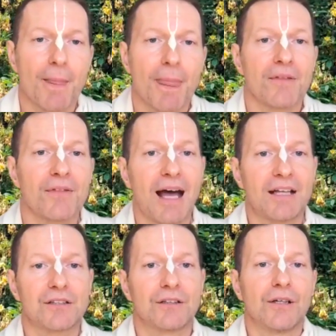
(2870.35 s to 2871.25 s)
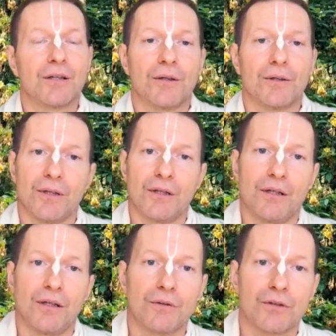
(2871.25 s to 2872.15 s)
that
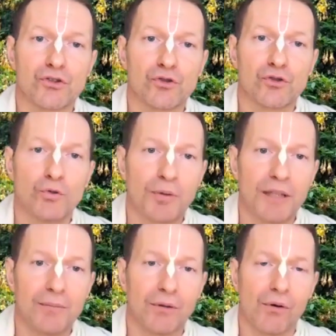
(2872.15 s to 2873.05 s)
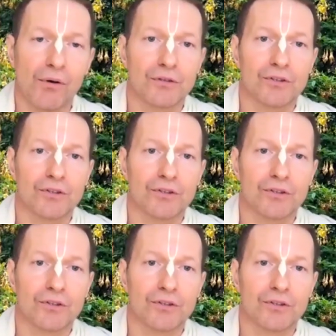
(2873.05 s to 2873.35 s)
the Supreme Lord,